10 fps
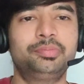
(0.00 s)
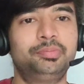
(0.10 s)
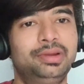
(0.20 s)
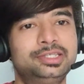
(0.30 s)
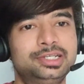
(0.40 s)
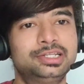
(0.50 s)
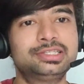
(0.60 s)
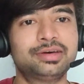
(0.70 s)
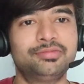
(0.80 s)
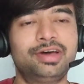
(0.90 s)
place it in
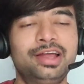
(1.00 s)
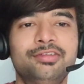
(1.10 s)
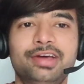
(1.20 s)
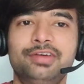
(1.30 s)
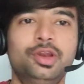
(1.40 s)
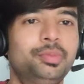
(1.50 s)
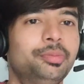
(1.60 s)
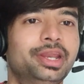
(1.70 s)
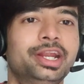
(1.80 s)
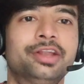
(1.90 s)
somewhere wherever you're
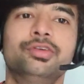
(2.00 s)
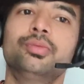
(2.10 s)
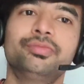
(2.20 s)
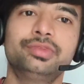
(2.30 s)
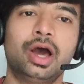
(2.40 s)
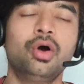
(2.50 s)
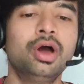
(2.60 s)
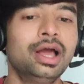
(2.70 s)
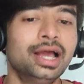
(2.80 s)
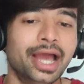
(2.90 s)
preparing interview. Now,
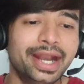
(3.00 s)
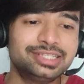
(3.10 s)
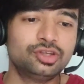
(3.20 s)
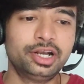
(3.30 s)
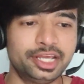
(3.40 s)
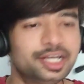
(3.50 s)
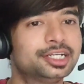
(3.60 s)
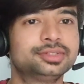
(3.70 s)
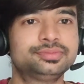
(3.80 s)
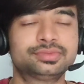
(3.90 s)
it is not it.